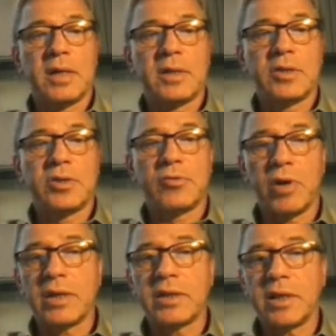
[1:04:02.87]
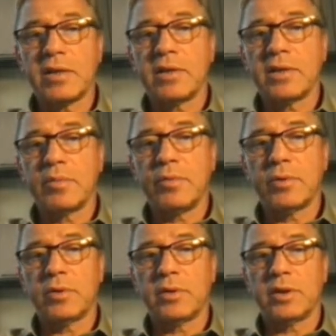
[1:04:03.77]
Sterility is
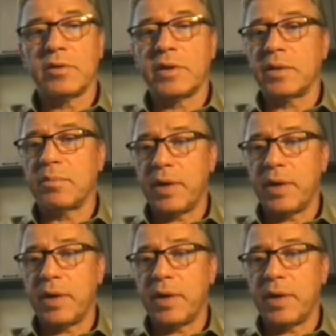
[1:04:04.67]
important. Correct